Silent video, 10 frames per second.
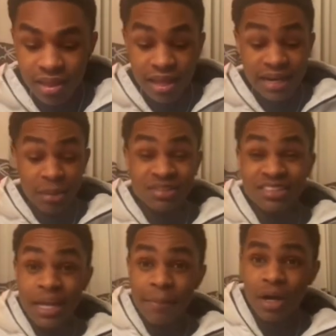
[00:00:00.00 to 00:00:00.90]
They was
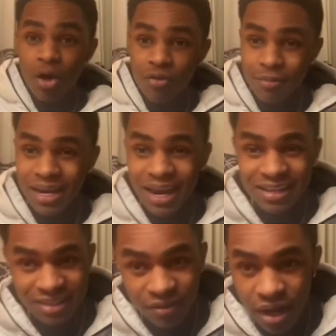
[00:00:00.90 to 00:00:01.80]
stepping over me
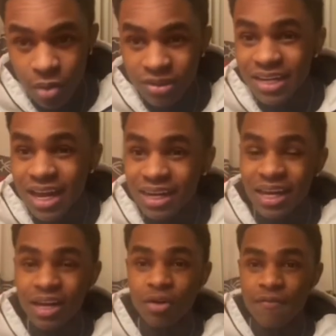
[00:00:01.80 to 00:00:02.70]
as if I was not
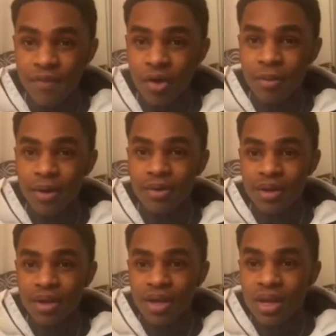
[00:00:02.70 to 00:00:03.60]
laying on the floor, bro.
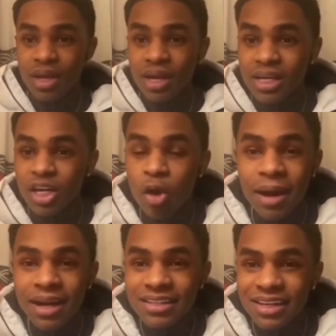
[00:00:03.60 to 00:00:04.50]

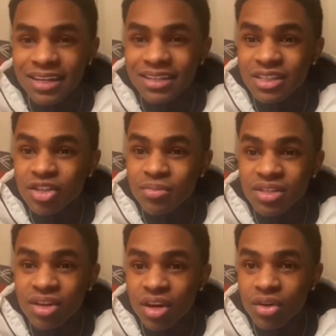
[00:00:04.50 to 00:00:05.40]
Nobody Damn. said, "Excuse me,
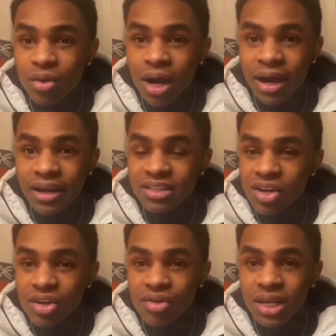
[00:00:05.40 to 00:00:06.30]
sir, are you all right? Sir,
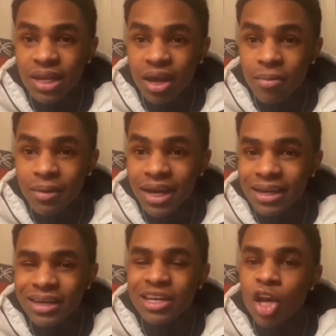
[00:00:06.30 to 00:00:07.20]
do you need help?" Any
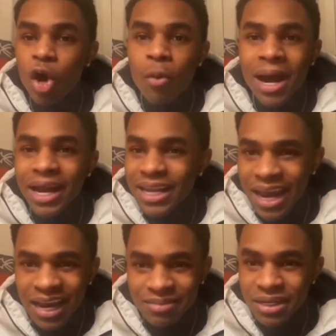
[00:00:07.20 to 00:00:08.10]
nobody
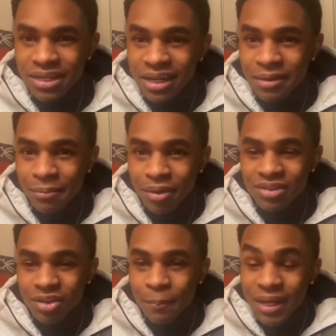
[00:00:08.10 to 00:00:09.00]
asked me nothing, bro.
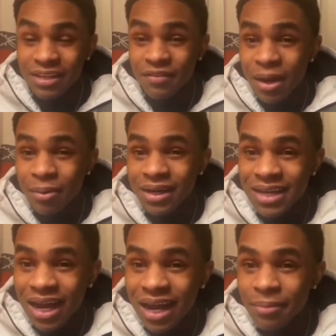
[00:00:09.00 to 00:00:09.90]
So basically, if I would have
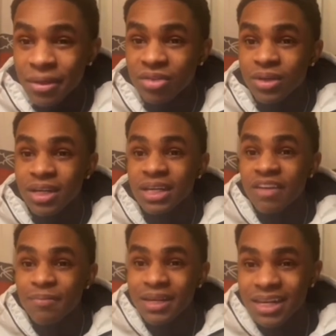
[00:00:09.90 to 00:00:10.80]
died, them niggas would have
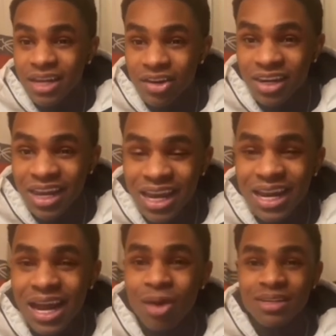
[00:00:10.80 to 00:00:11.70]
left me there laid
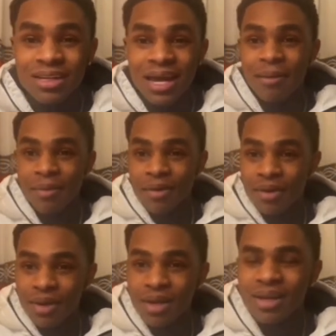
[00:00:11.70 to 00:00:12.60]
out to die, bro.
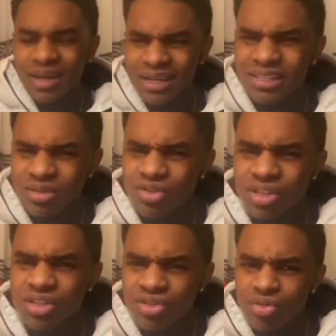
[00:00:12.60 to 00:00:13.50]
Like this is
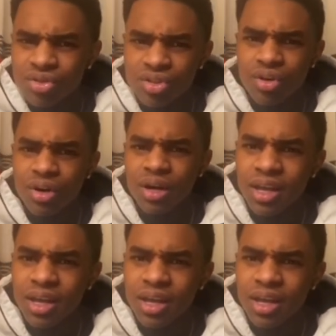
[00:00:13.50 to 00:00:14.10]
just a true story.